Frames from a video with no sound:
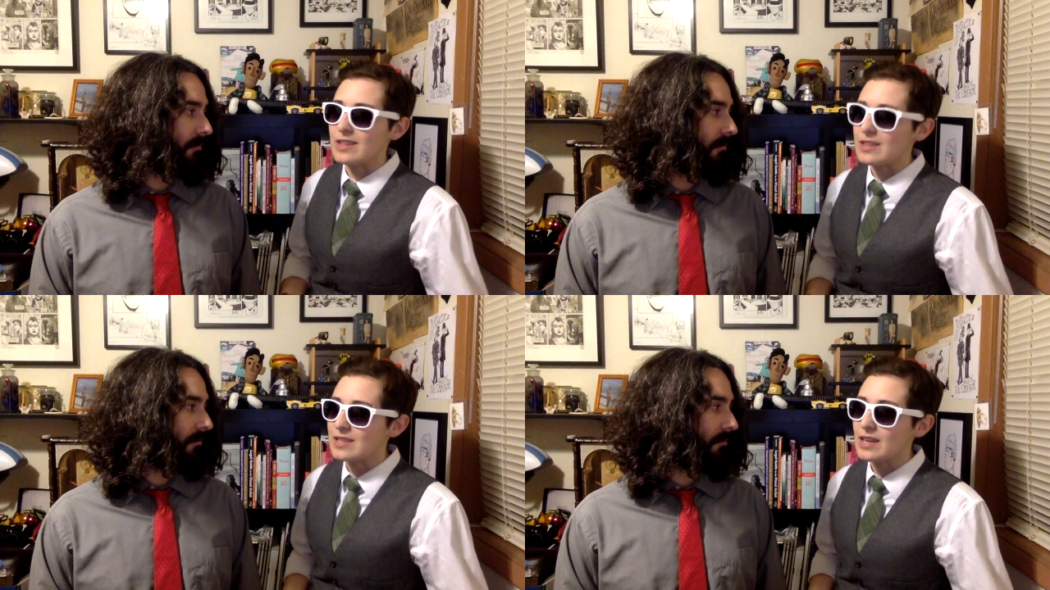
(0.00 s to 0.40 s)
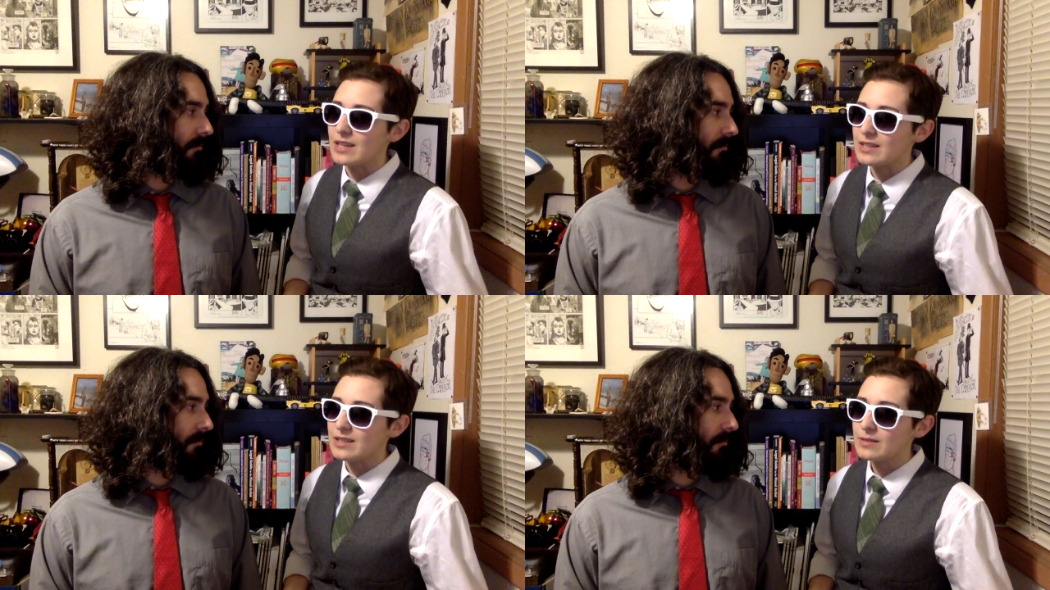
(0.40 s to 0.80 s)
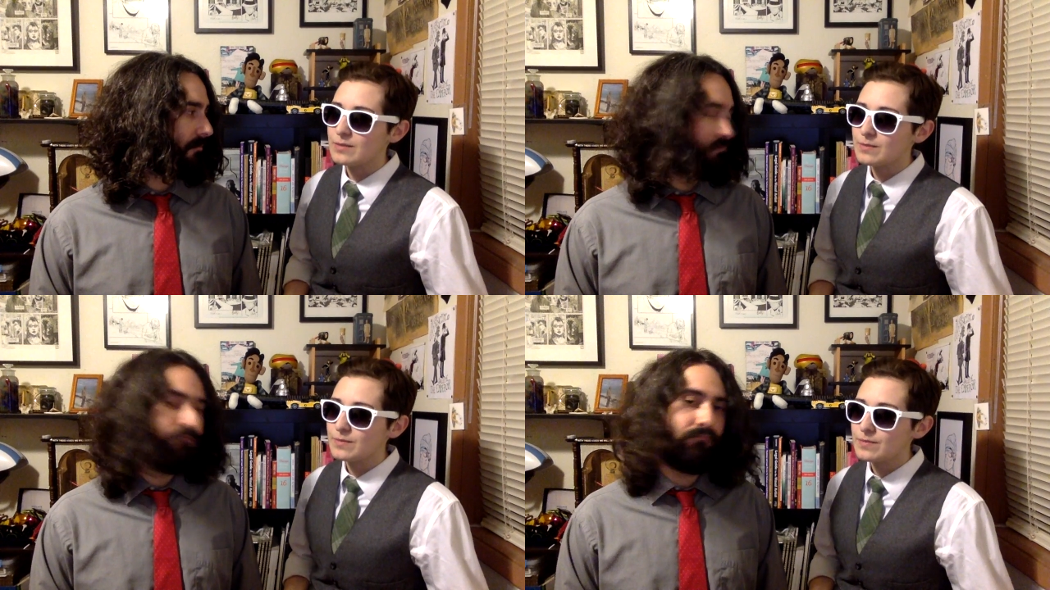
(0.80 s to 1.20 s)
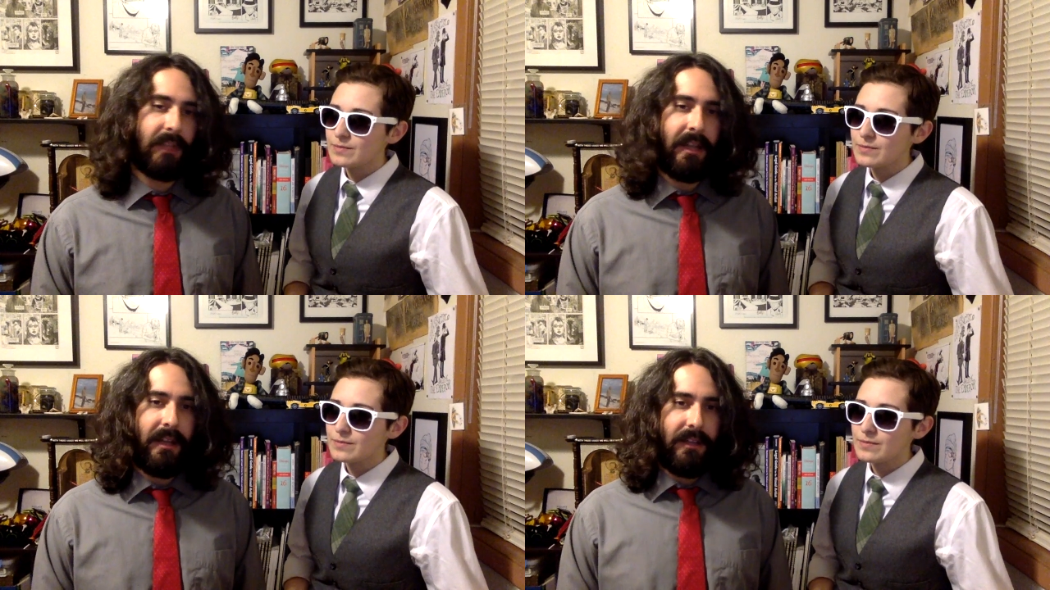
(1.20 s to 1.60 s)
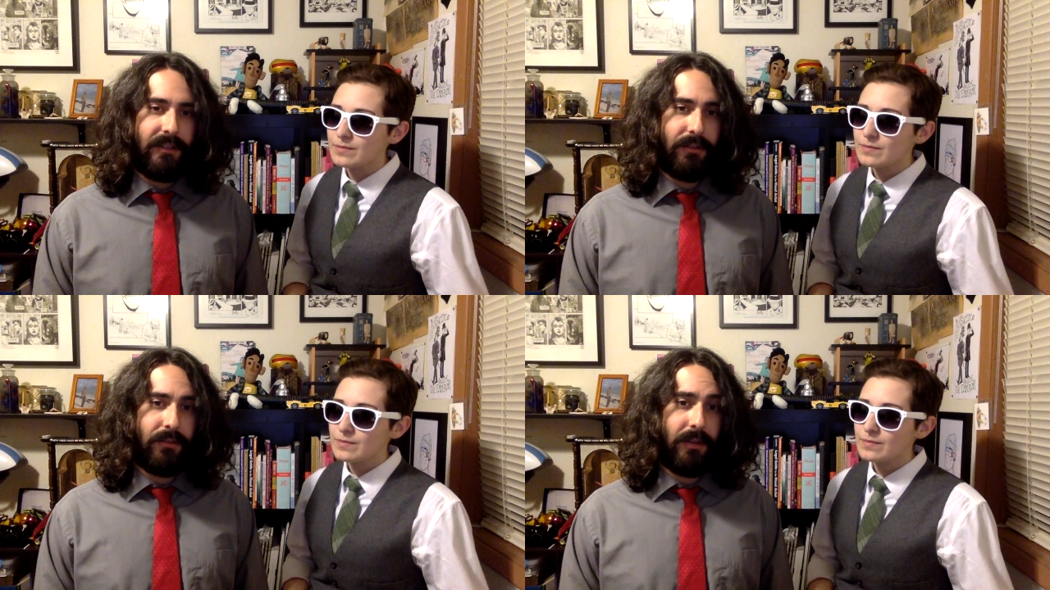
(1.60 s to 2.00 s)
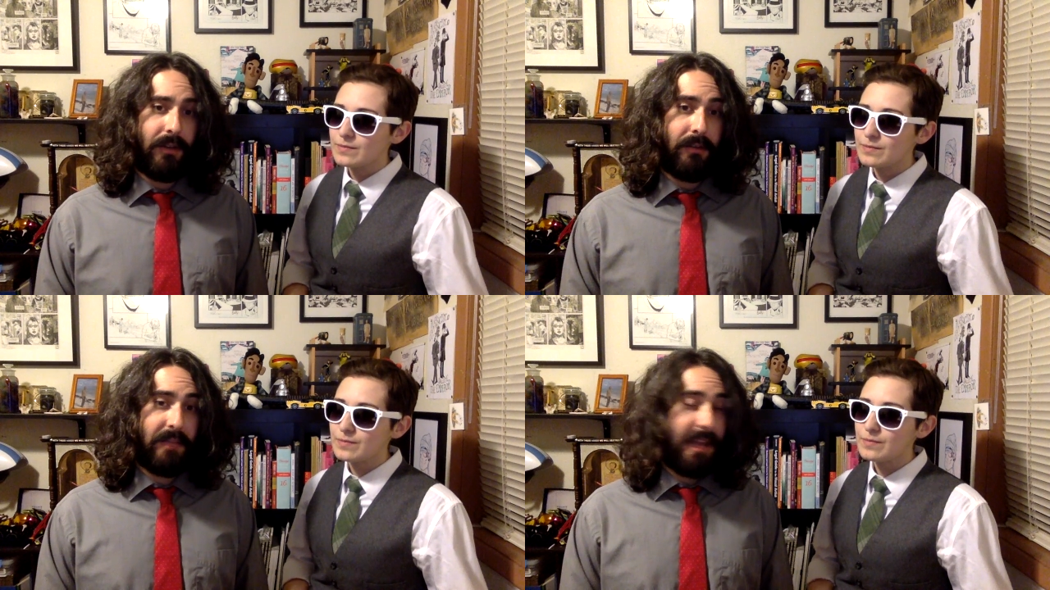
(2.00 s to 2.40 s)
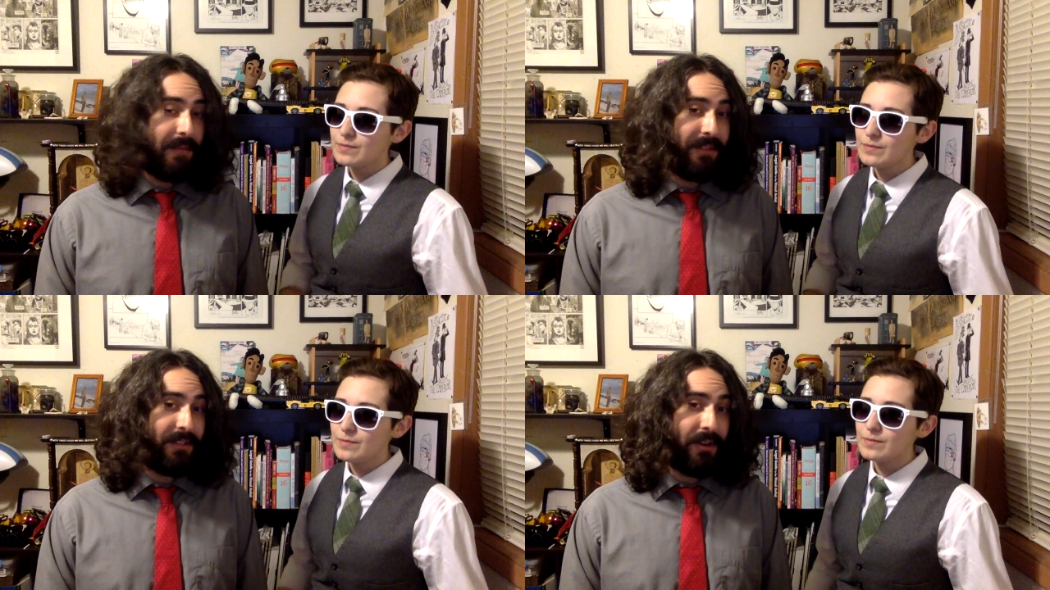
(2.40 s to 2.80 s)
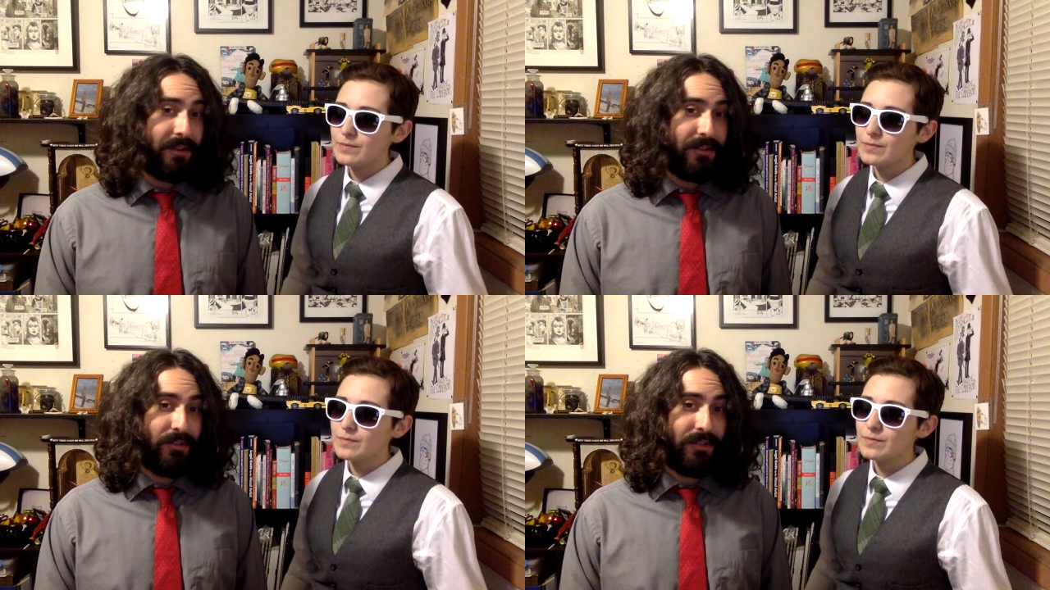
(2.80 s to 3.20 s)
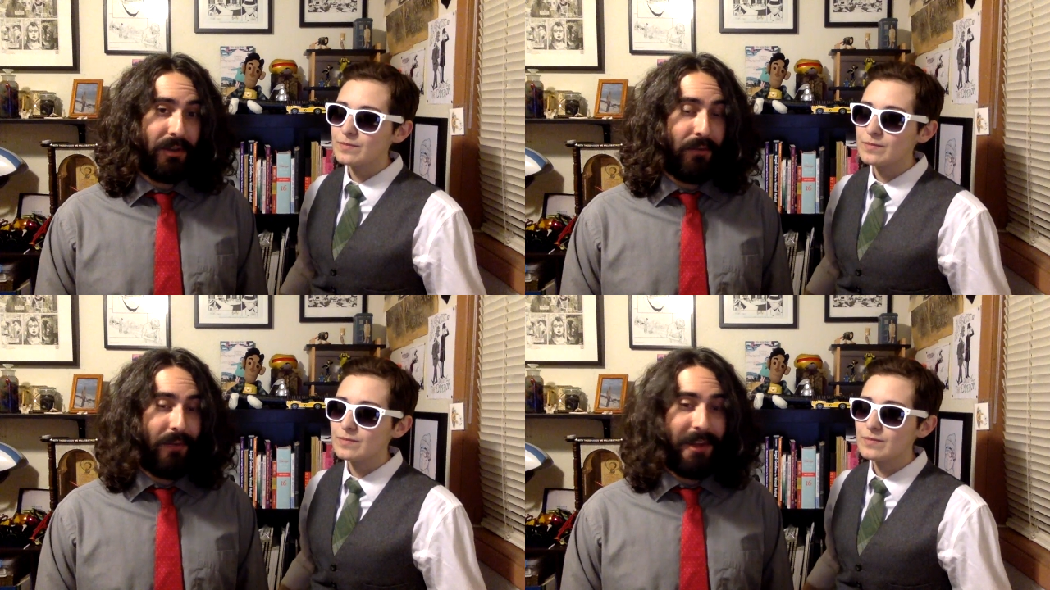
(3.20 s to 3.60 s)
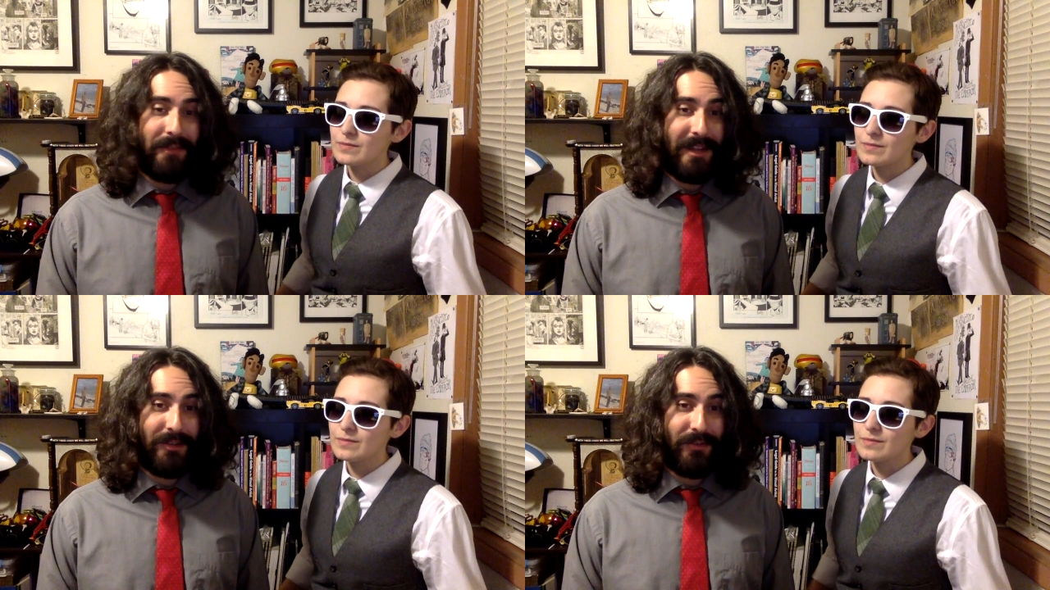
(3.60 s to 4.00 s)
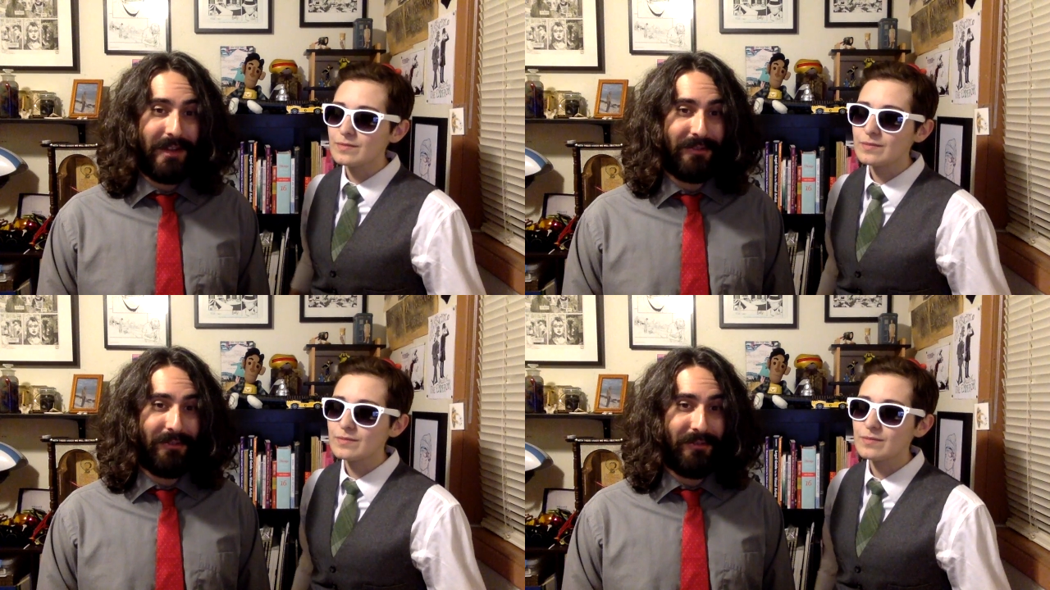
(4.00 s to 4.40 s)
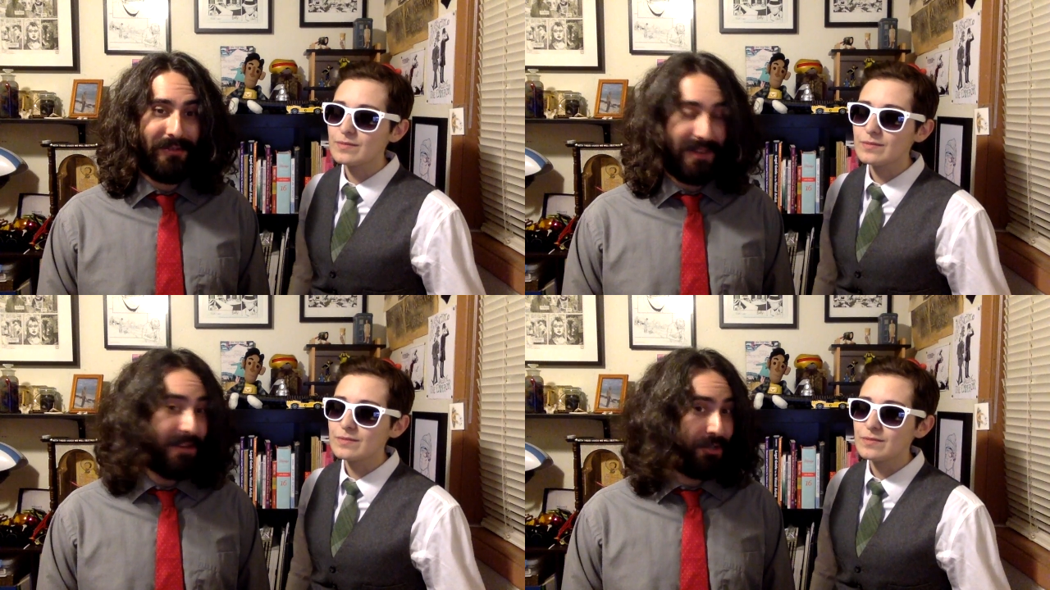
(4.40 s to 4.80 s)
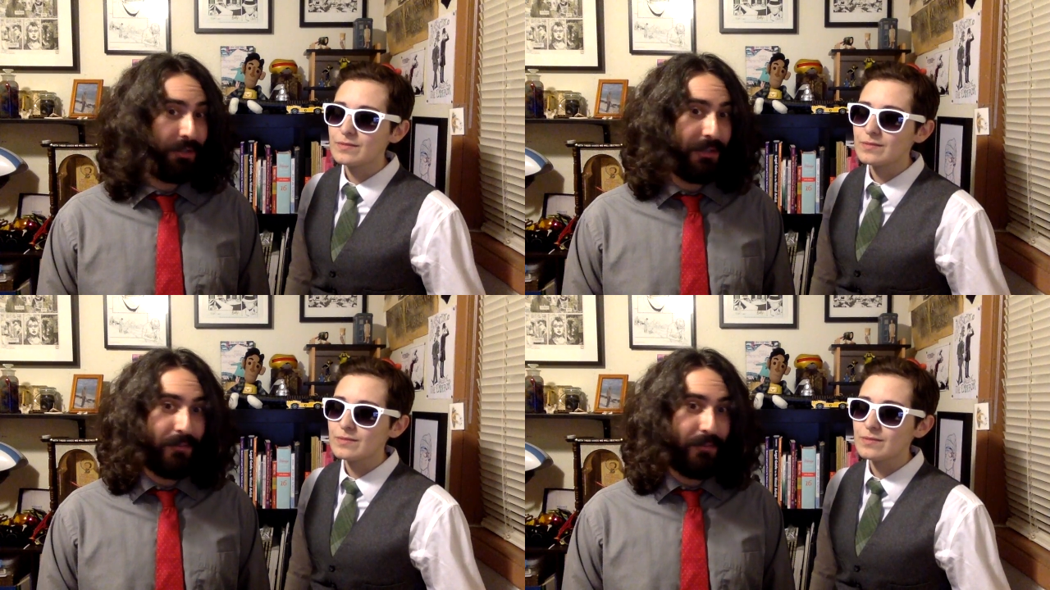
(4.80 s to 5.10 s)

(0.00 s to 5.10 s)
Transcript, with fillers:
Speaker 1: the site.
Speaker 2: Mm-hmm. So um, yeah, I mean, this started as just a, a, random Patreon goal that initially we